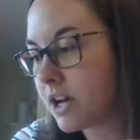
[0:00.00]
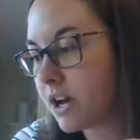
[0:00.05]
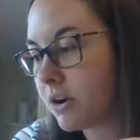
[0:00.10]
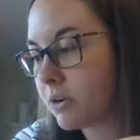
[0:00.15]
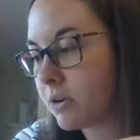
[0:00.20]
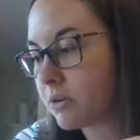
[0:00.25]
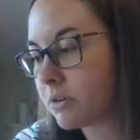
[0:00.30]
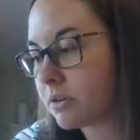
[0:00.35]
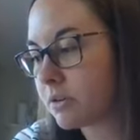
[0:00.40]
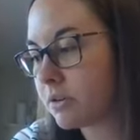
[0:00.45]
And
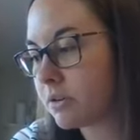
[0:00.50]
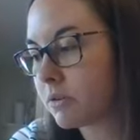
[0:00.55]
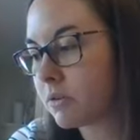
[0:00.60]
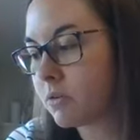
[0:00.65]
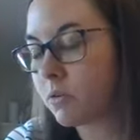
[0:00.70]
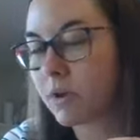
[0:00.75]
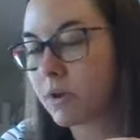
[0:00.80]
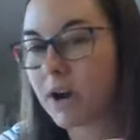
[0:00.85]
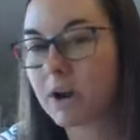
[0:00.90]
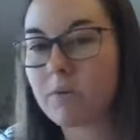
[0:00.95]
so
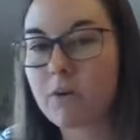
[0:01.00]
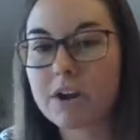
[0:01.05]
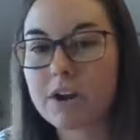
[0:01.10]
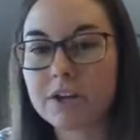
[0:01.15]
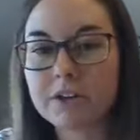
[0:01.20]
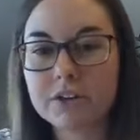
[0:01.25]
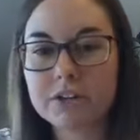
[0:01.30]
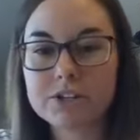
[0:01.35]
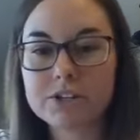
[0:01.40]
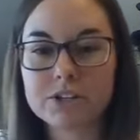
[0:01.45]
what I
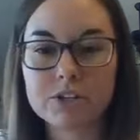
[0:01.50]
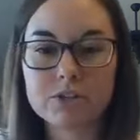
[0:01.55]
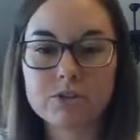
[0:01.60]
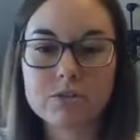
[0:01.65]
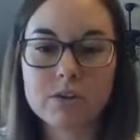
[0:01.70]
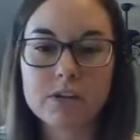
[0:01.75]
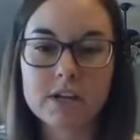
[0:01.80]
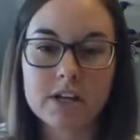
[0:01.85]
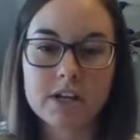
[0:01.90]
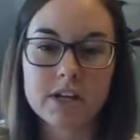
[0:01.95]
want you to
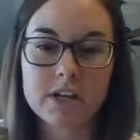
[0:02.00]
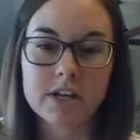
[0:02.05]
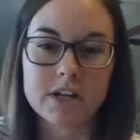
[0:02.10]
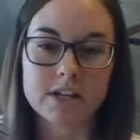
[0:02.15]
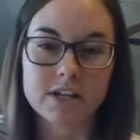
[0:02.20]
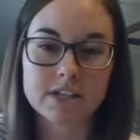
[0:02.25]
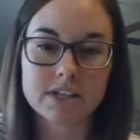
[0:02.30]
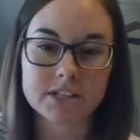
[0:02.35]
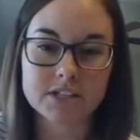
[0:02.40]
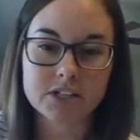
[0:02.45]
do
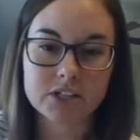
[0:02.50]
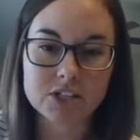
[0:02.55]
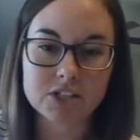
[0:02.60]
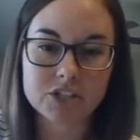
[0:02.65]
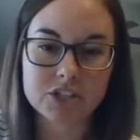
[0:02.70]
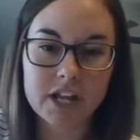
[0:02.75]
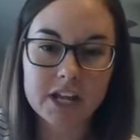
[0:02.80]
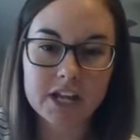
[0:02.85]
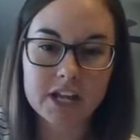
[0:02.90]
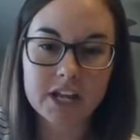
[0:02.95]
is
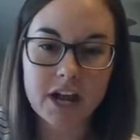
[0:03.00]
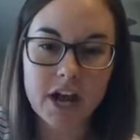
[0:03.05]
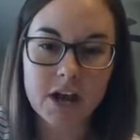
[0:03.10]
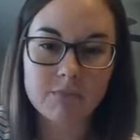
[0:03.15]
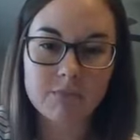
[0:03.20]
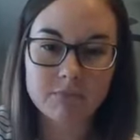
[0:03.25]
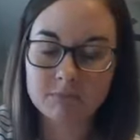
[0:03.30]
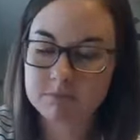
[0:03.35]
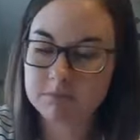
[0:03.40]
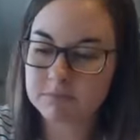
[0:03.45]
to shake it
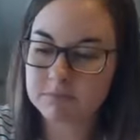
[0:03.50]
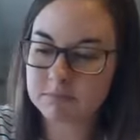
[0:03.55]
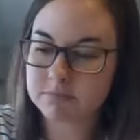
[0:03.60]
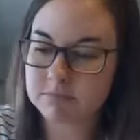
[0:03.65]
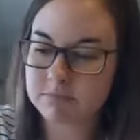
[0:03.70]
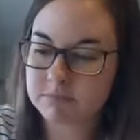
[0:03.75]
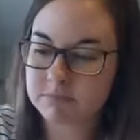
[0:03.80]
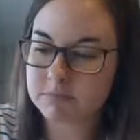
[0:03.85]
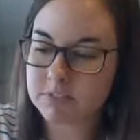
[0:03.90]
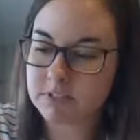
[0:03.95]
up.
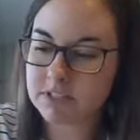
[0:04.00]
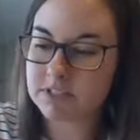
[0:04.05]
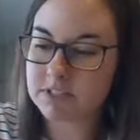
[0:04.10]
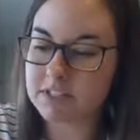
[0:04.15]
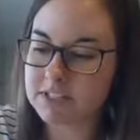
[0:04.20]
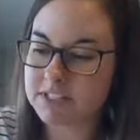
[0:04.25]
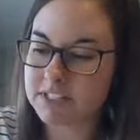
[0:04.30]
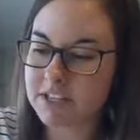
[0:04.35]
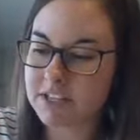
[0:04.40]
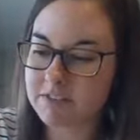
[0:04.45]

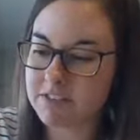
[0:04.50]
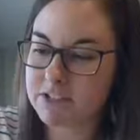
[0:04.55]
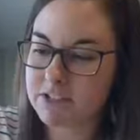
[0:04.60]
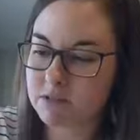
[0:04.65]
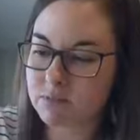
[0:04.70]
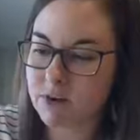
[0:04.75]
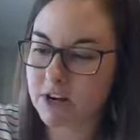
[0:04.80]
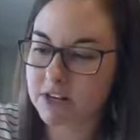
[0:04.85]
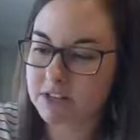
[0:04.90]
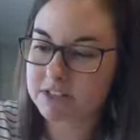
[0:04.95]
Let's see if
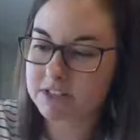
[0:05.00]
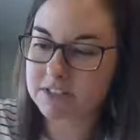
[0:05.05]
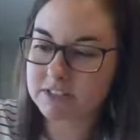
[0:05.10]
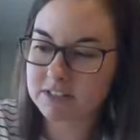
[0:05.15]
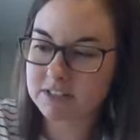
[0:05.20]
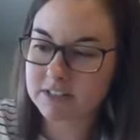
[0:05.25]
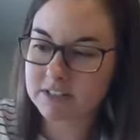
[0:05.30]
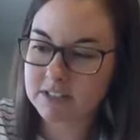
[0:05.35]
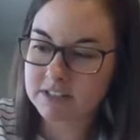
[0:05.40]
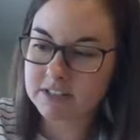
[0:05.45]
this
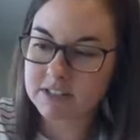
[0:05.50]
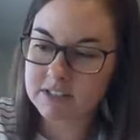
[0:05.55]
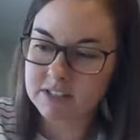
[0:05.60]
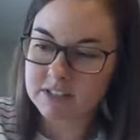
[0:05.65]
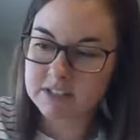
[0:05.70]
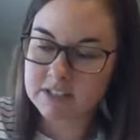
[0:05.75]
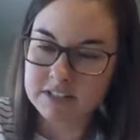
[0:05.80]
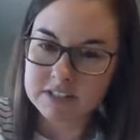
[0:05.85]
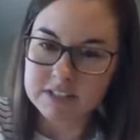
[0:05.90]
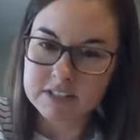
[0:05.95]
works.
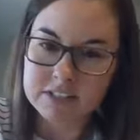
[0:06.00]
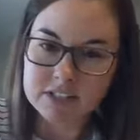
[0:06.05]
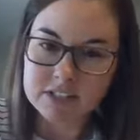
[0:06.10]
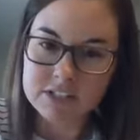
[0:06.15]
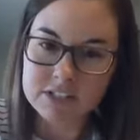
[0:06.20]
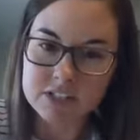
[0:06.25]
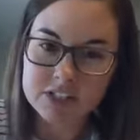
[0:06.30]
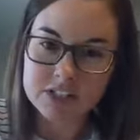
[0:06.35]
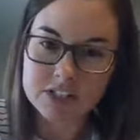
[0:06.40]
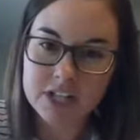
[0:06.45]

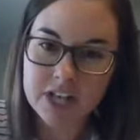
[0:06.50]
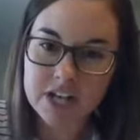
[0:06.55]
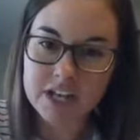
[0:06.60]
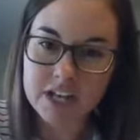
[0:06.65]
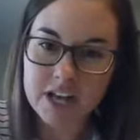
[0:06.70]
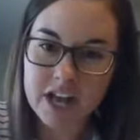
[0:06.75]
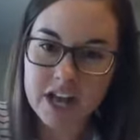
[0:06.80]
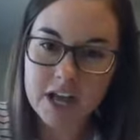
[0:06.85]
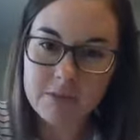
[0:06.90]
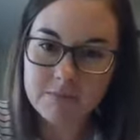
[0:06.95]

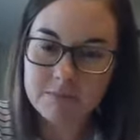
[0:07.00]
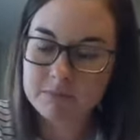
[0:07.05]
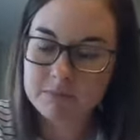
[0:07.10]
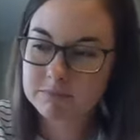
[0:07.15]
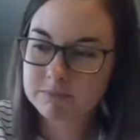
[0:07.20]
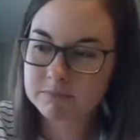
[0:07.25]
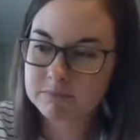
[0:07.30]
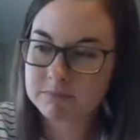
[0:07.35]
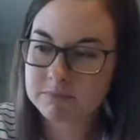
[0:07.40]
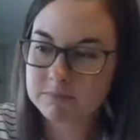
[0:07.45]
Shake it up.
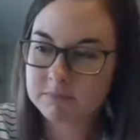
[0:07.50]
